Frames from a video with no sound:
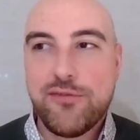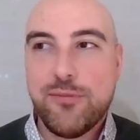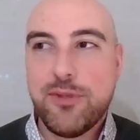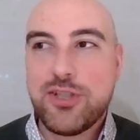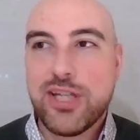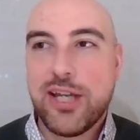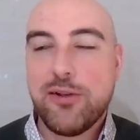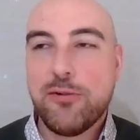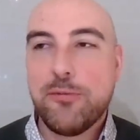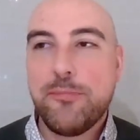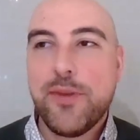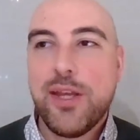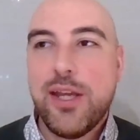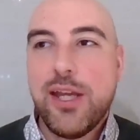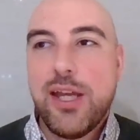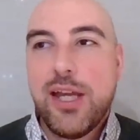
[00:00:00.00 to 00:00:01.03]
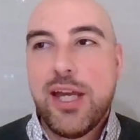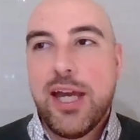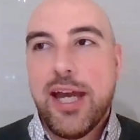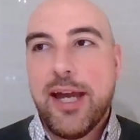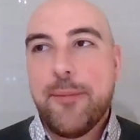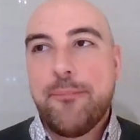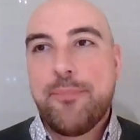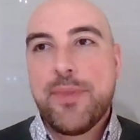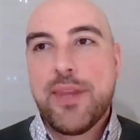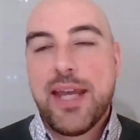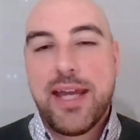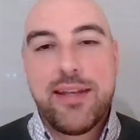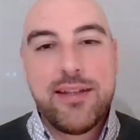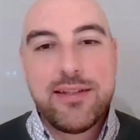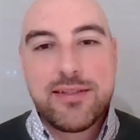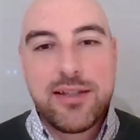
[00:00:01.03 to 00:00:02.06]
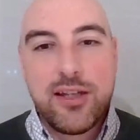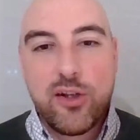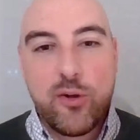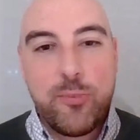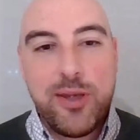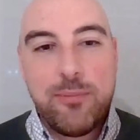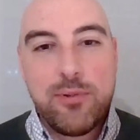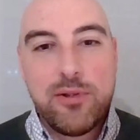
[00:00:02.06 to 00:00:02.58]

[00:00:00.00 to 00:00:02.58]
from the channel. And a lot of people